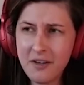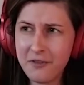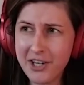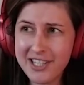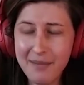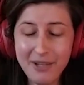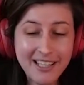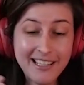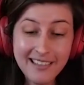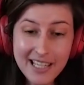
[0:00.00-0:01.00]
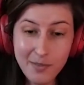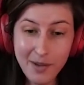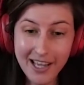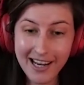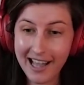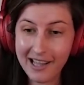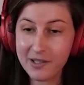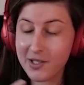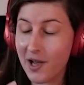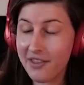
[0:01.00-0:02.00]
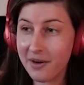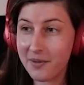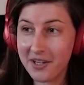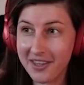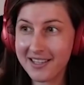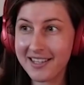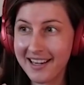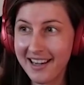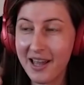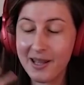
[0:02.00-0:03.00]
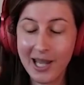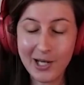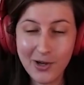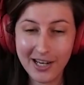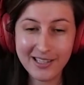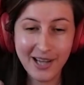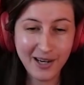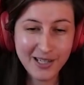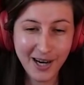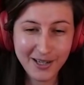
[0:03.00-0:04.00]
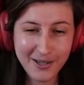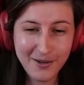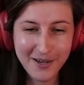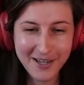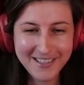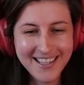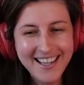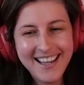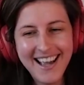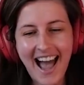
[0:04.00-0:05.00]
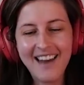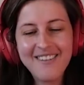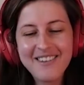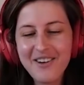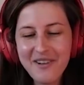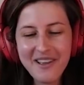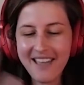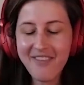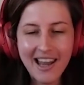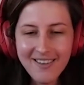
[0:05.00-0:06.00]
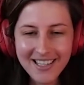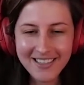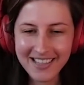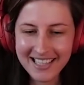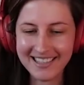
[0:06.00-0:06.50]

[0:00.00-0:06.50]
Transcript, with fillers: for example, in Lisbon, I saw there were these like electric tuk tuk tours. I don't know if anyone really